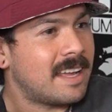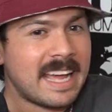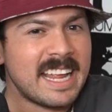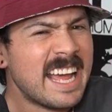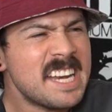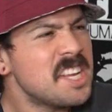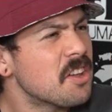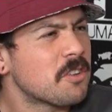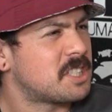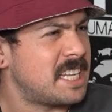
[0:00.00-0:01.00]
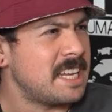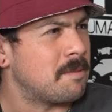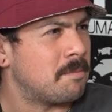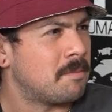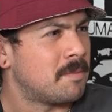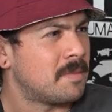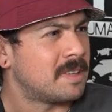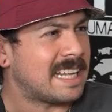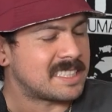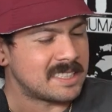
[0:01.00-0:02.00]
Any other team
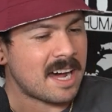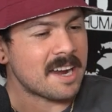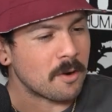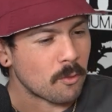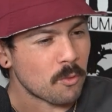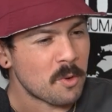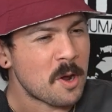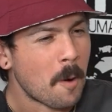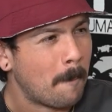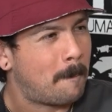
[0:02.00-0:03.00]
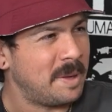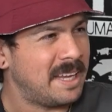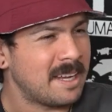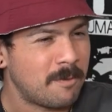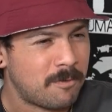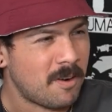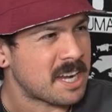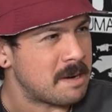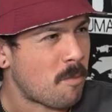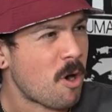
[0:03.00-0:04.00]
that's not a real big
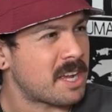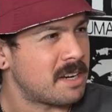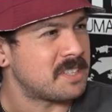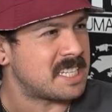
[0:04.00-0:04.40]
fucking market of a